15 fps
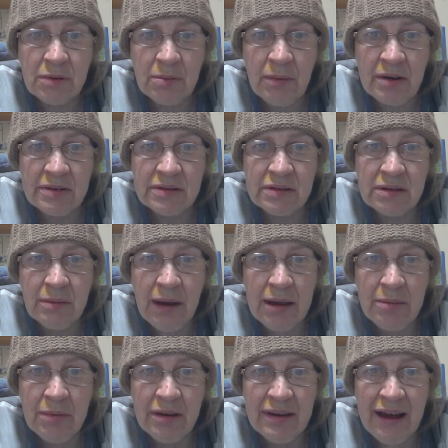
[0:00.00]
but most of them
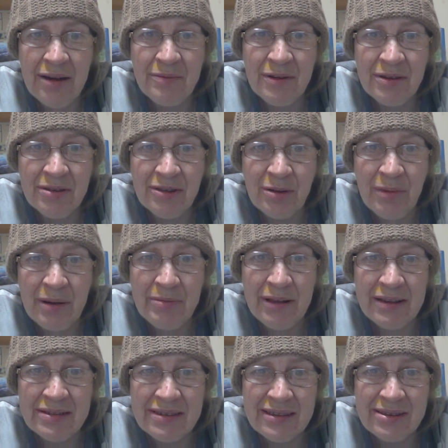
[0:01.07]
hate me now, but not my
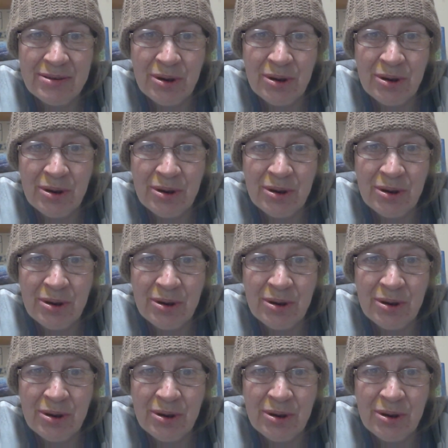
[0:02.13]
blessed